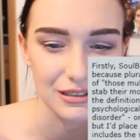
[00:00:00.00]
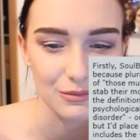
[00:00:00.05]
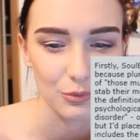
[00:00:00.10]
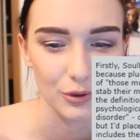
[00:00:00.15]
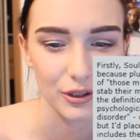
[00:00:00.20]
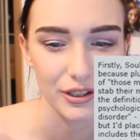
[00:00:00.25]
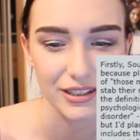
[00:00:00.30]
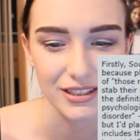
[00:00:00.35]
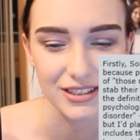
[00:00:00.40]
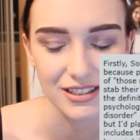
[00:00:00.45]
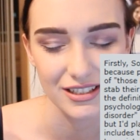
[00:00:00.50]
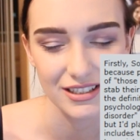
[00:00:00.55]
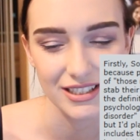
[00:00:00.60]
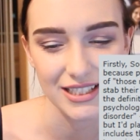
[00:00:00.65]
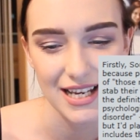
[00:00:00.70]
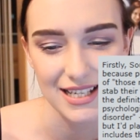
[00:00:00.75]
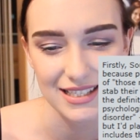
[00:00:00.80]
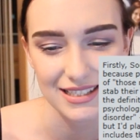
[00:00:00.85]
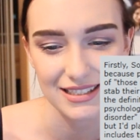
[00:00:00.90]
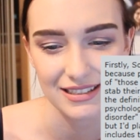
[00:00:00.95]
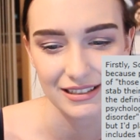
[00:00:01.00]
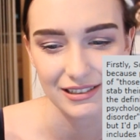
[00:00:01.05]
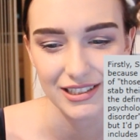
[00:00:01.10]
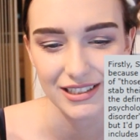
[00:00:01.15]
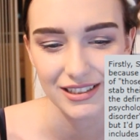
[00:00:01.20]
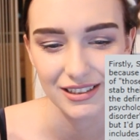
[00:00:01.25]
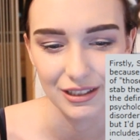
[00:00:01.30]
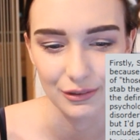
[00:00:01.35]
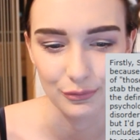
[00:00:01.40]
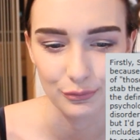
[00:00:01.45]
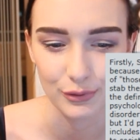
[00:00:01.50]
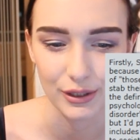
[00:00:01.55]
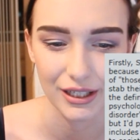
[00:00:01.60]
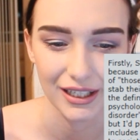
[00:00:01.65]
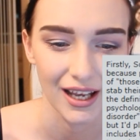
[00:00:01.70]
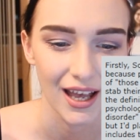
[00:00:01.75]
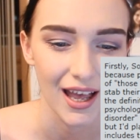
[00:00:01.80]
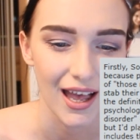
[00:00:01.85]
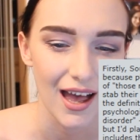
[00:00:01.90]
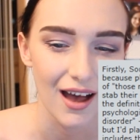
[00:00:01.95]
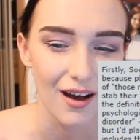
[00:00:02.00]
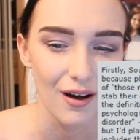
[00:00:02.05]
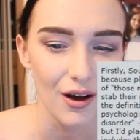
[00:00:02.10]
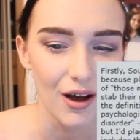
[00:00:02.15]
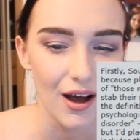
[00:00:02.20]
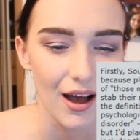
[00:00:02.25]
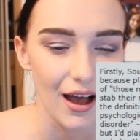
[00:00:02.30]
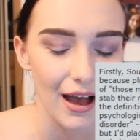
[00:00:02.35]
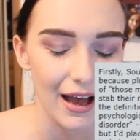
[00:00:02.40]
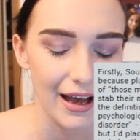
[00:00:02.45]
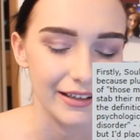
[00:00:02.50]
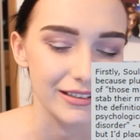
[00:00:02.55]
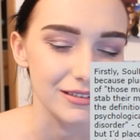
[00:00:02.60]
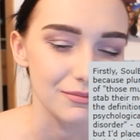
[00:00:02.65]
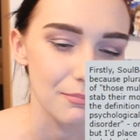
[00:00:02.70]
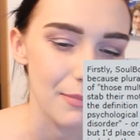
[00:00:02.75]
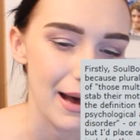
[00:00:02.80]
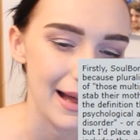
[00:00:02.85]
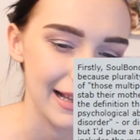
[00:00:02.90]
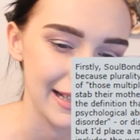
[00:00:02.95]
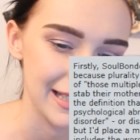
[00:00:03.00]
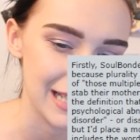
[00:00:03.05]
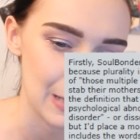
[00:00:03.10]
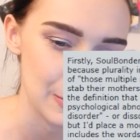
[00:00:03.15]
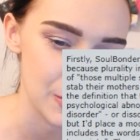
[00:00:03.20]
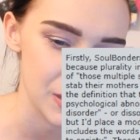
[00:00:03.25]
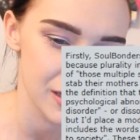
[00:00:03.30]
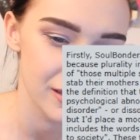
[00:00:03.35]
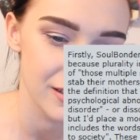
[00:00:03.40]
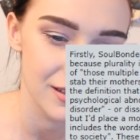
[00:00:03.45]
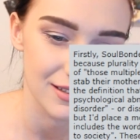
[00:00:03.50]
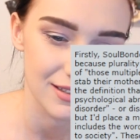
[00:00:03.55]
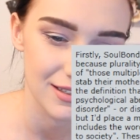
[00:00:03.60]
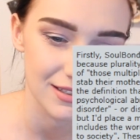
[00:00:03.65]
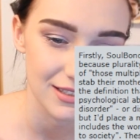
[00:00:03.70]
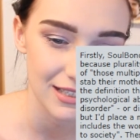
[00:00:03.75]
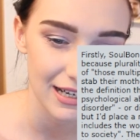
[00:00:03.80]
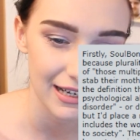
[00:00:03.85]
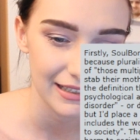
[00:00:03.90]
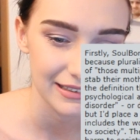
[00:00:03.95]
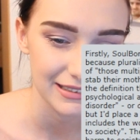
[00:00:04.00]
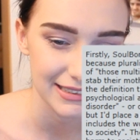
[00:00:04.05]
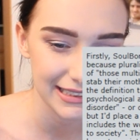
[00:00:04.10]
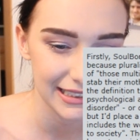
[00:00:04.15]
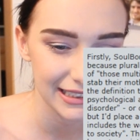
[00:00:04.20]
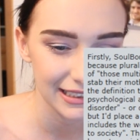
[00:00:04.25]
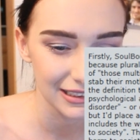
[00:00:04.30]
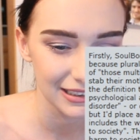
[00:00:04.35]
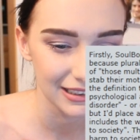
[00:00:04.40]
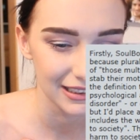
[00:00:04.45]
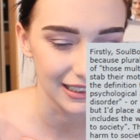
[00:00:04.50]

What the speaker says: words unnecessary suffering and maladaption to society."